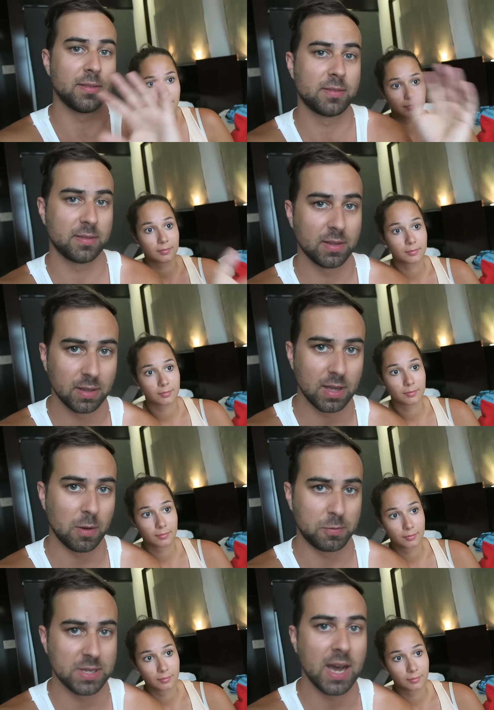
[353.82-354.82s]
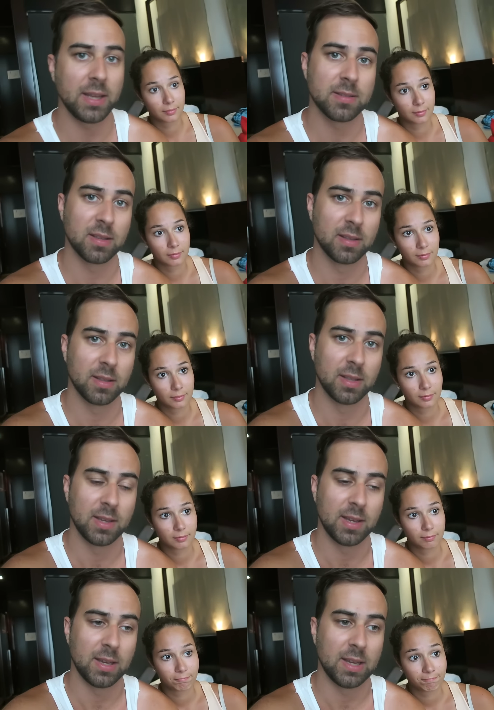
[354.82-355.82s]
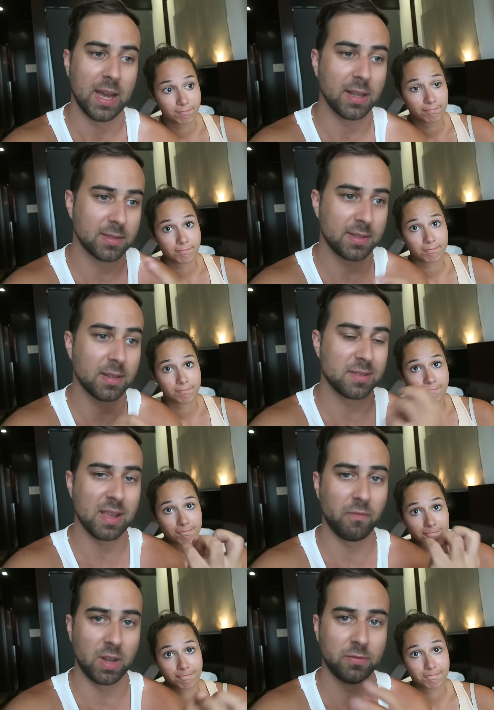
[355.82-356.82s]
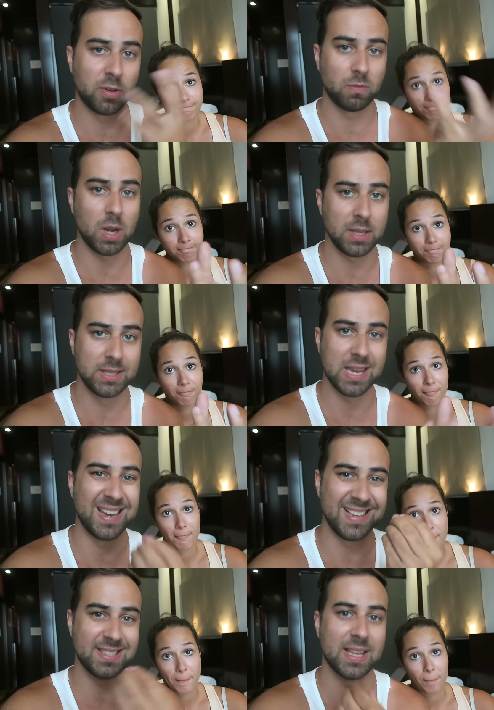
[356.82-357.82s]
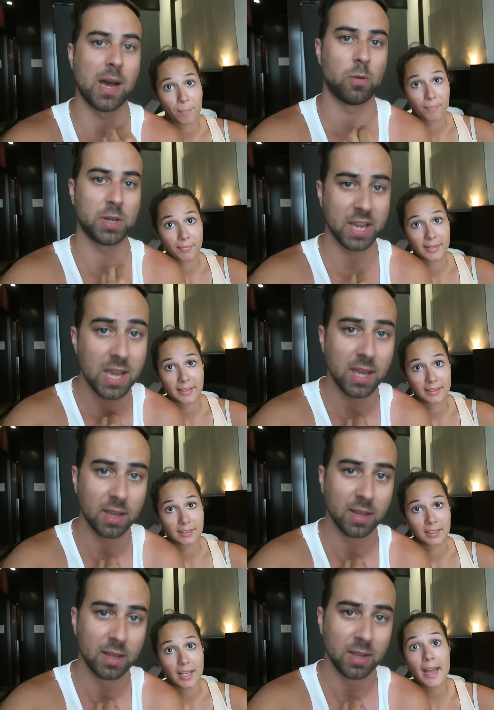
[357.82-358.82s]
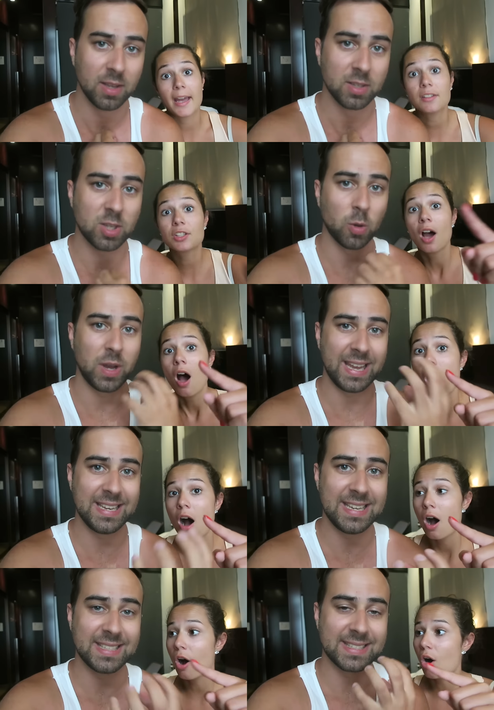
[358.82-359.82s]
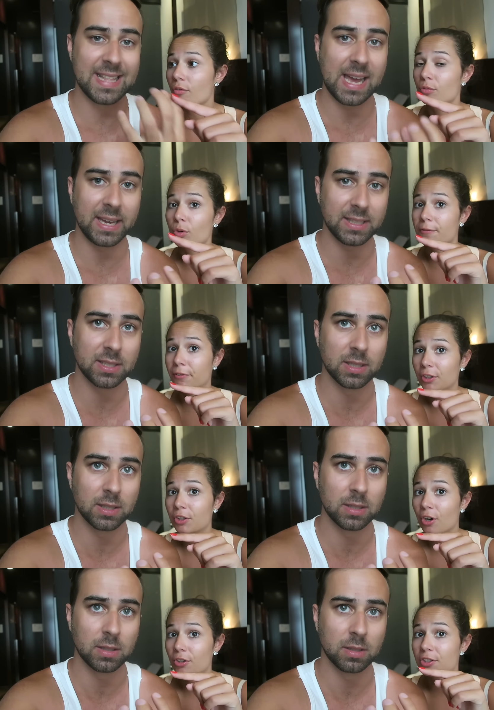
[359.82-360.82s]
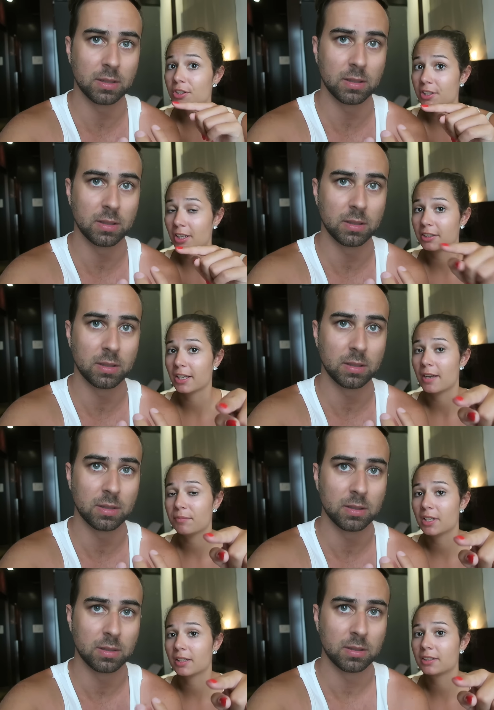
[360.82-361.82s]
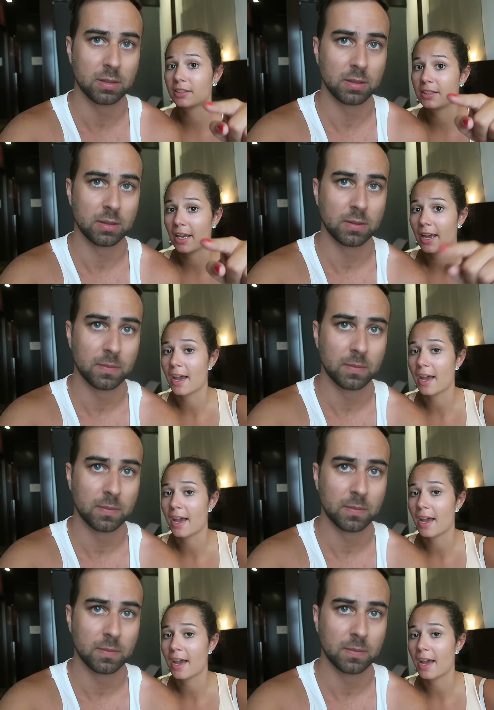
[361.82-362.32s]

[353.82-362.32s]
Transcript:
Speaker 1: is outside, and still someone from Valencia has our key. And
Speaker 2: so in this oh, night, we forgot to tell them that they